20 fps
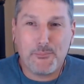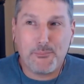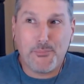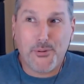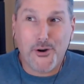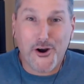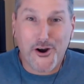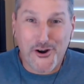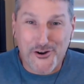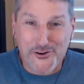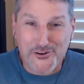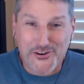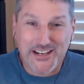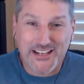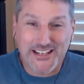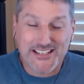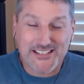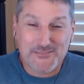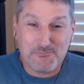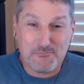
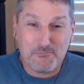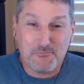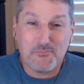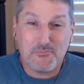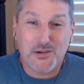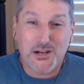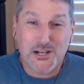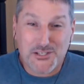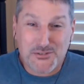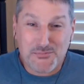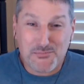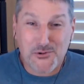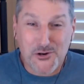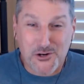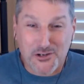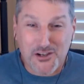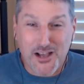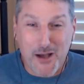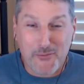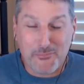partnering is much more
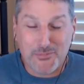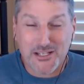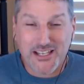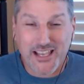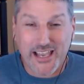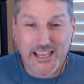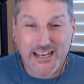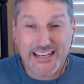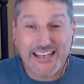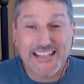complicated.